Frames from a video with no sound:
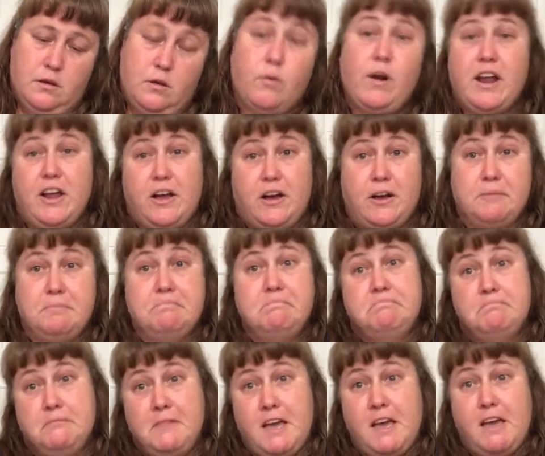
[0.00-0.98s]
Rayon.
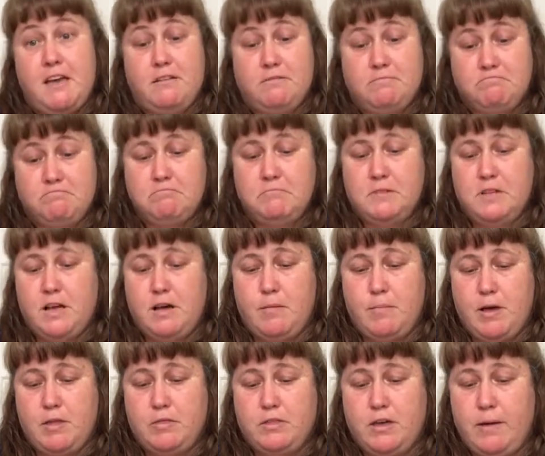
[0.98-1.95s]
Hey, how
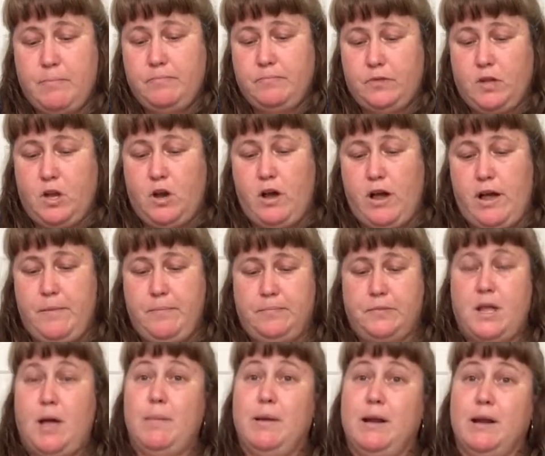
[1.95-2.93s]
about that? All right,
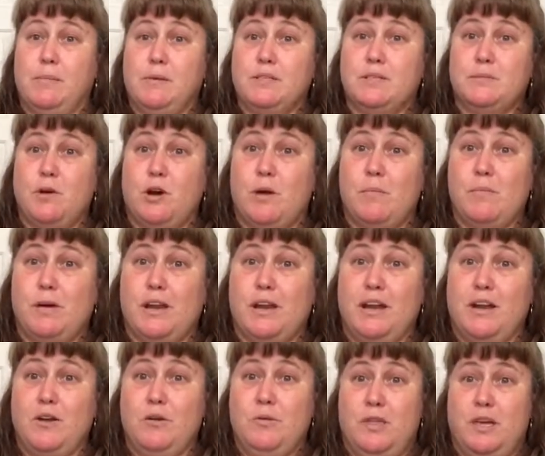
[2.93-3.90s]
I may not be smart, but I
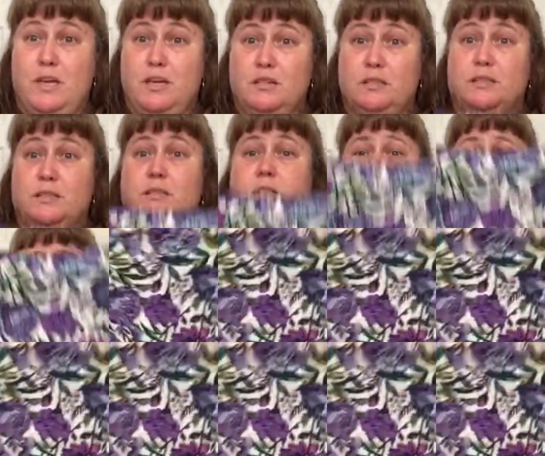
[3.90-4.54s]
know things.